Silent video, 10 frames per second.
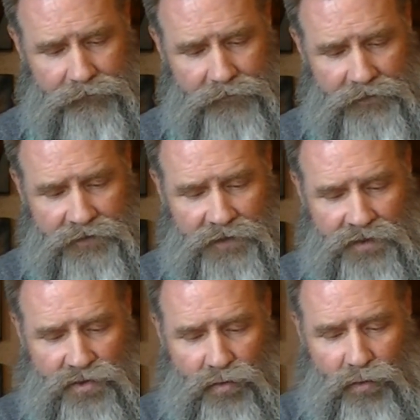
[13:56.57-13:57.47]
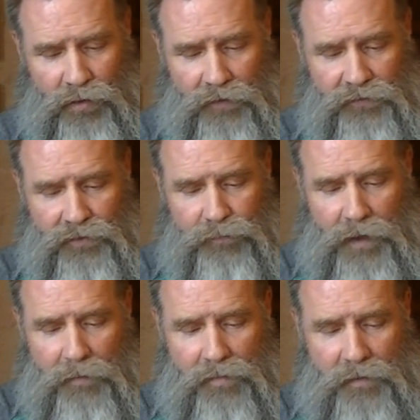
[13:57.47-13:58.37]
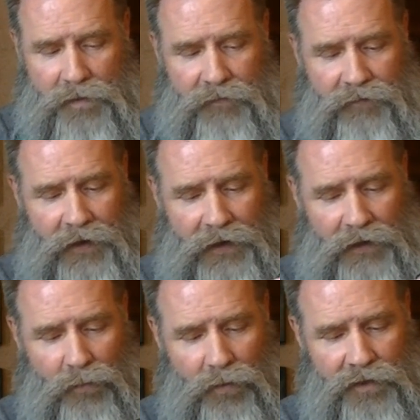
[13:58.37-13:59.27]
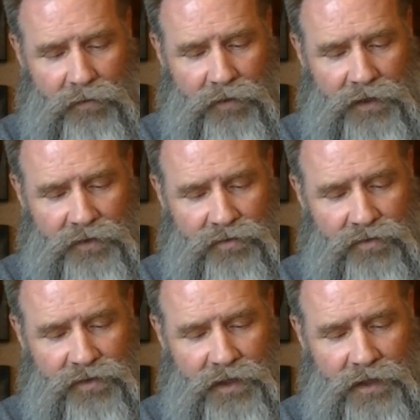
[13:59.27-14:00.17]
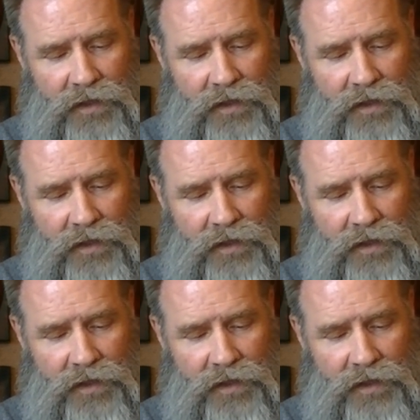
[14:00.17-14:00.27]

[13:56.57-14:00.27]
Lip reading: essential oils, you'll probably be fine. It won't irritate your skin.